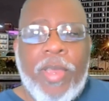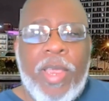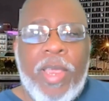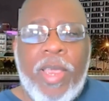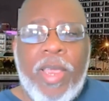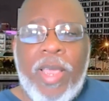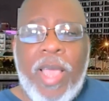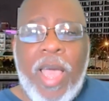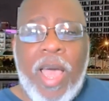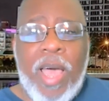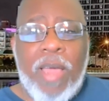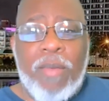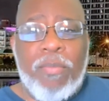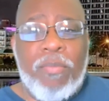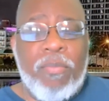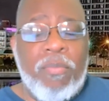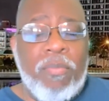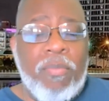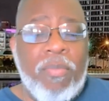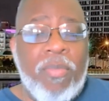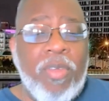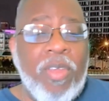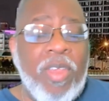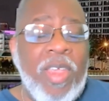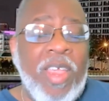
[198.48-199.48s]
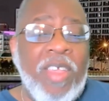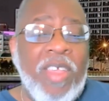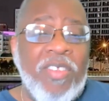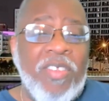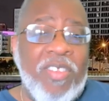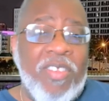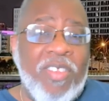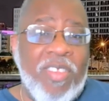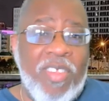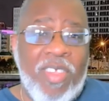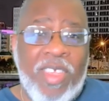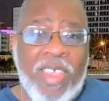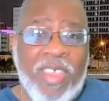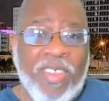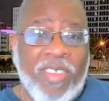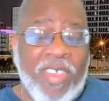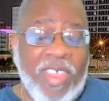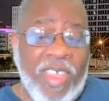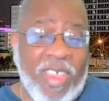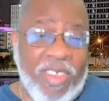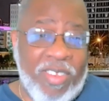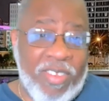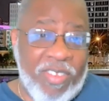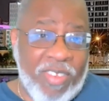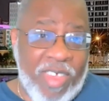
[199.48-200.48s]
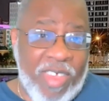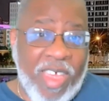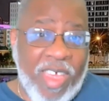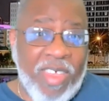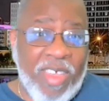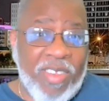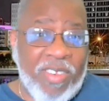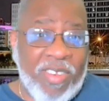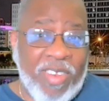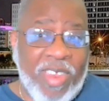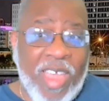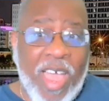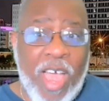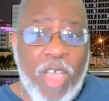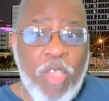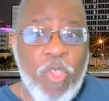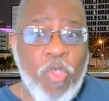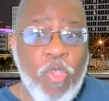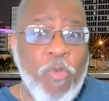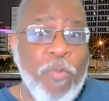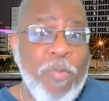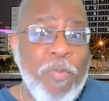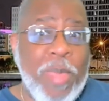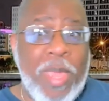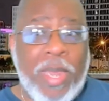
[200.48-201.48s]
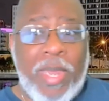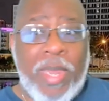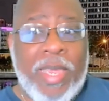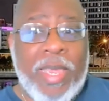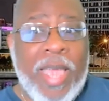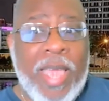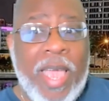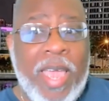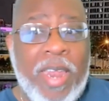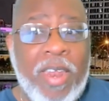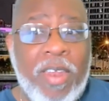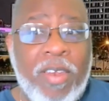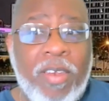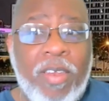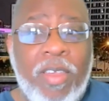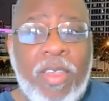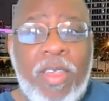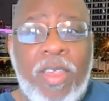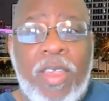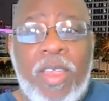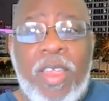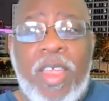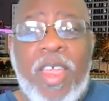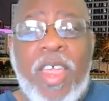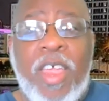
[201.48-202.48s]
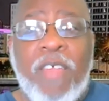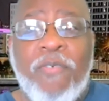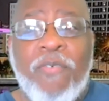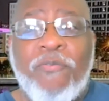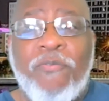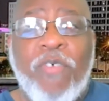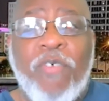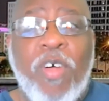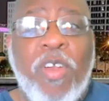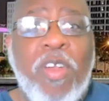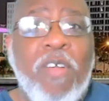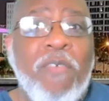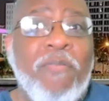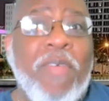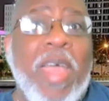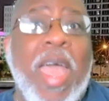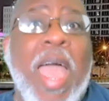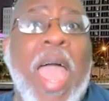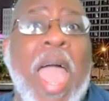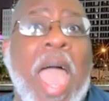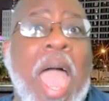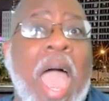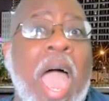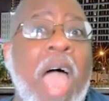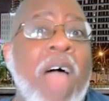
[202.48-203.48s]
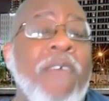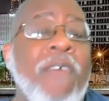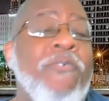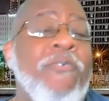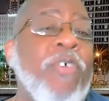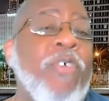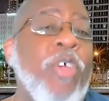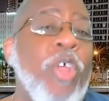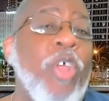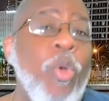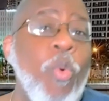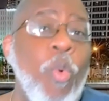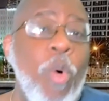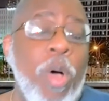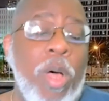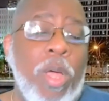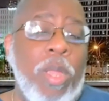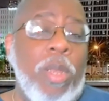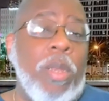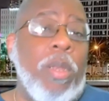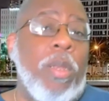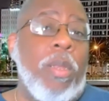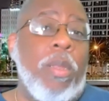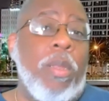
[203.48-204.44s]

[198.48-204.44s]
he got he's he, he says he got humiliated in front of everyone